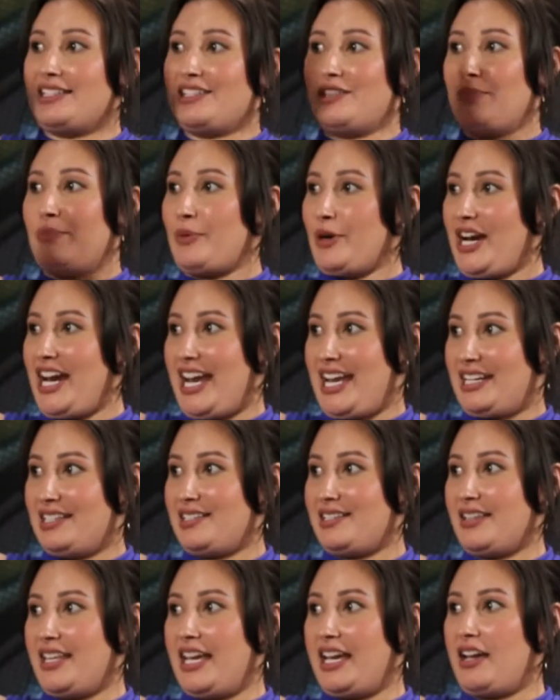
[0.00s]
as the
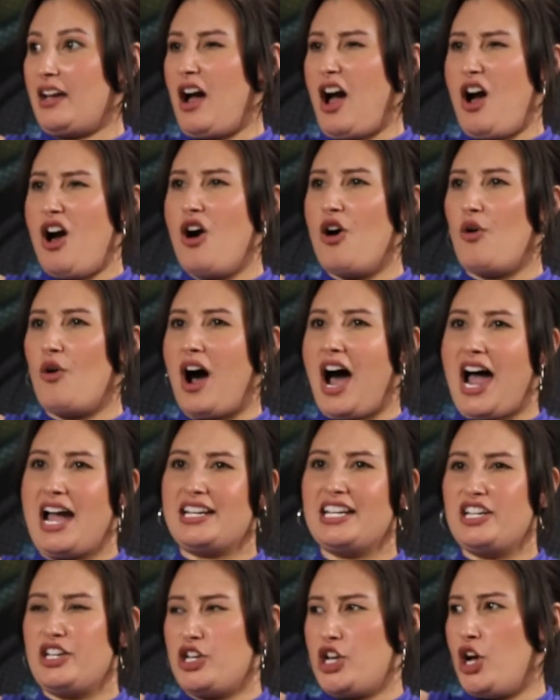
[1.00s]
brand. Like, oh,
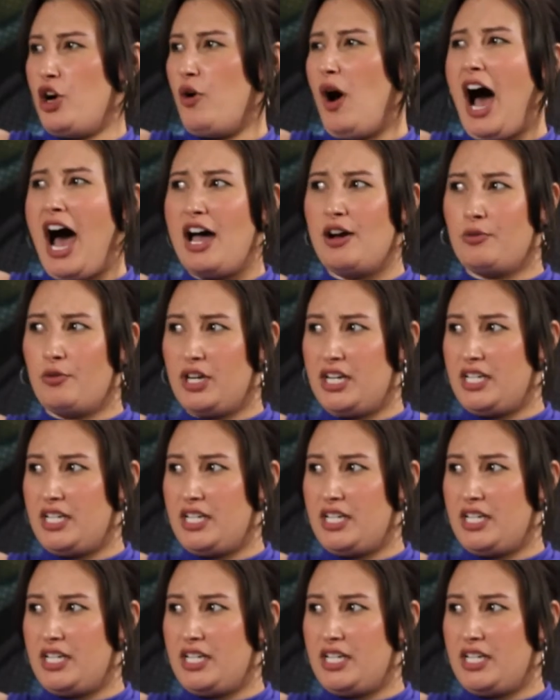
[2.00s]
I didn't know I